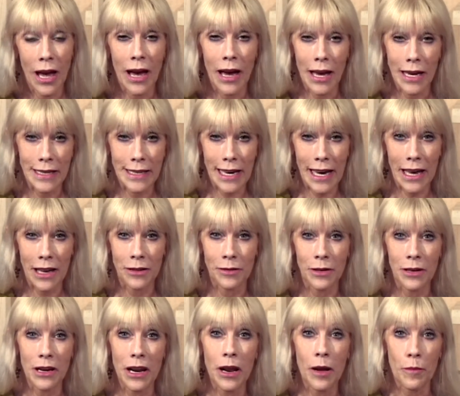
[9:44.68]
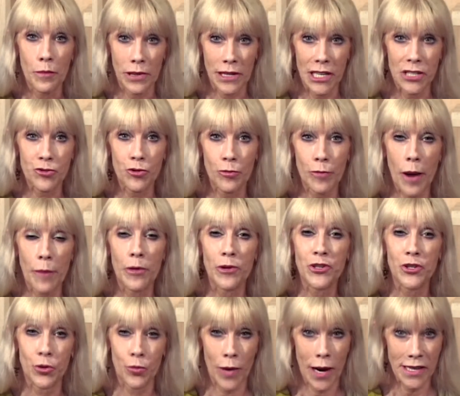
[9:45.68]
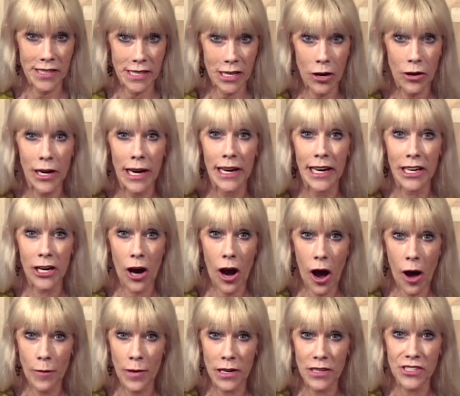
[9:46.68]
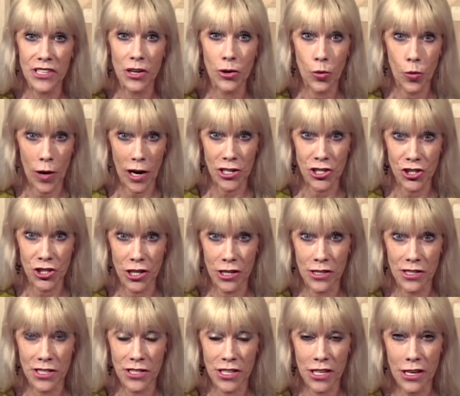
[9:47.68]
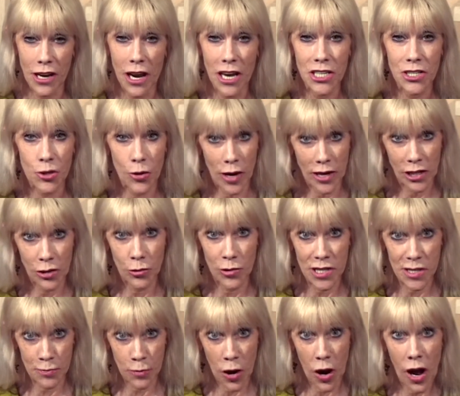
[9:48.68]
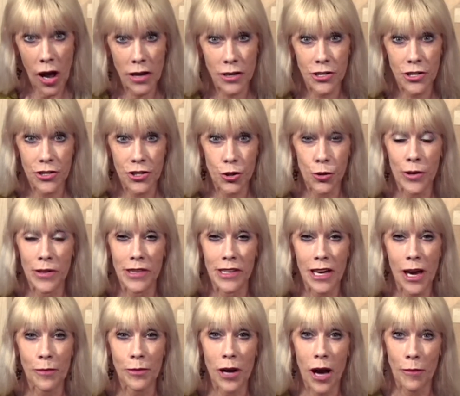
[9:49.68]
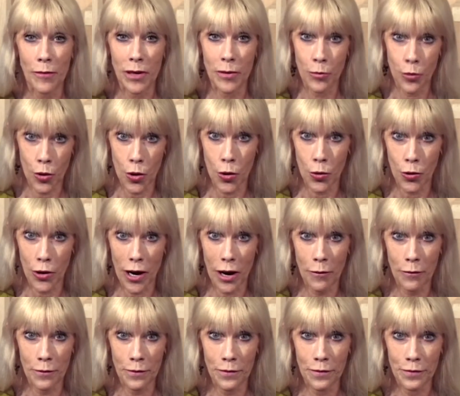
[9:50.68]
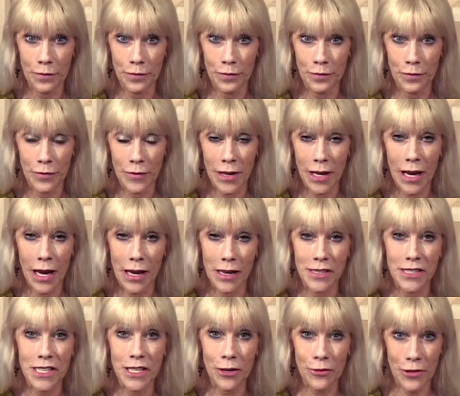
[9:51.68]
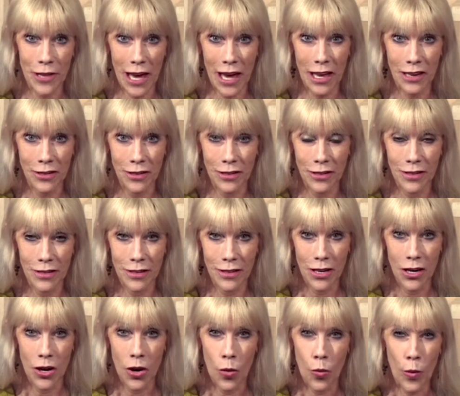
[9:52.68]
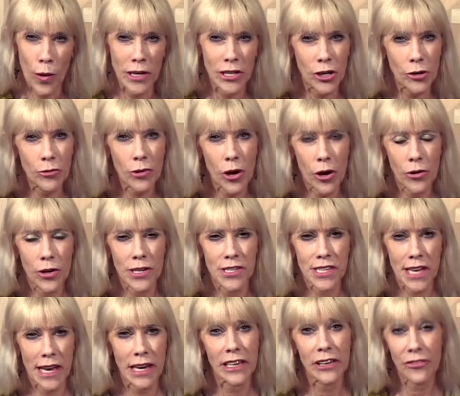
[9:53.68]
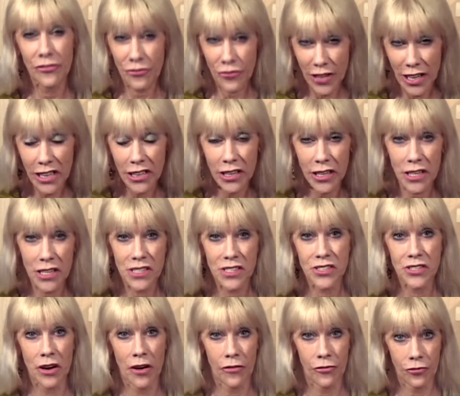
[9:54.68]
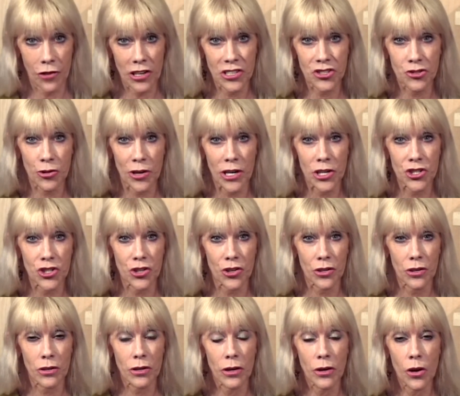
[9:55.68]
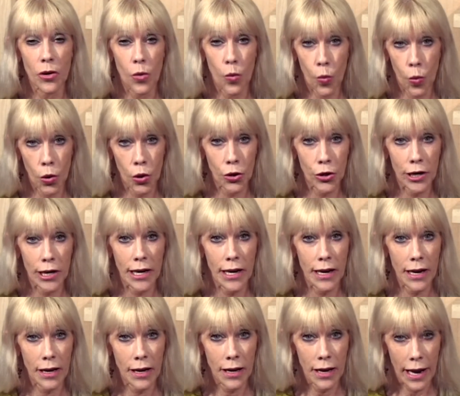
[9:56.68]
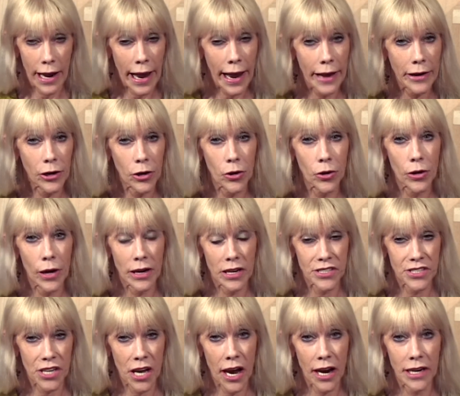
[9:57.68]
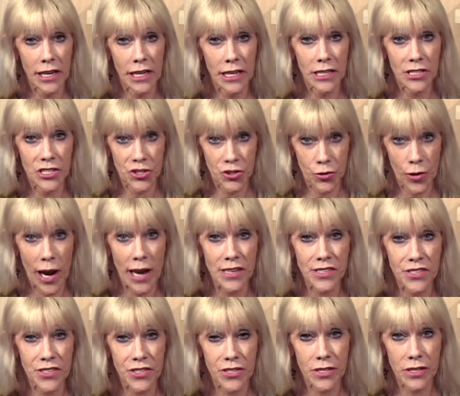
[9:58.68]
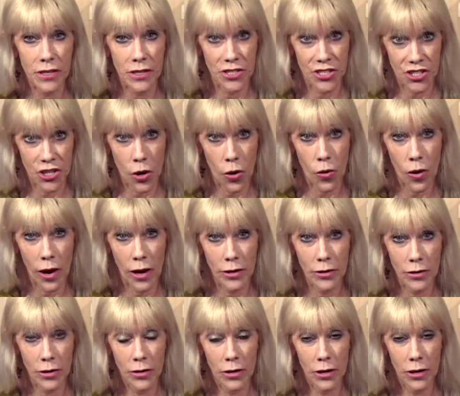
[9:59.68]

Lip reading: Again, please remember to write down any comments and questions so I can respond during the upcoming program. Until then, when you notice any feelings of frustration, worry, anger, anxiety, stress, and so on,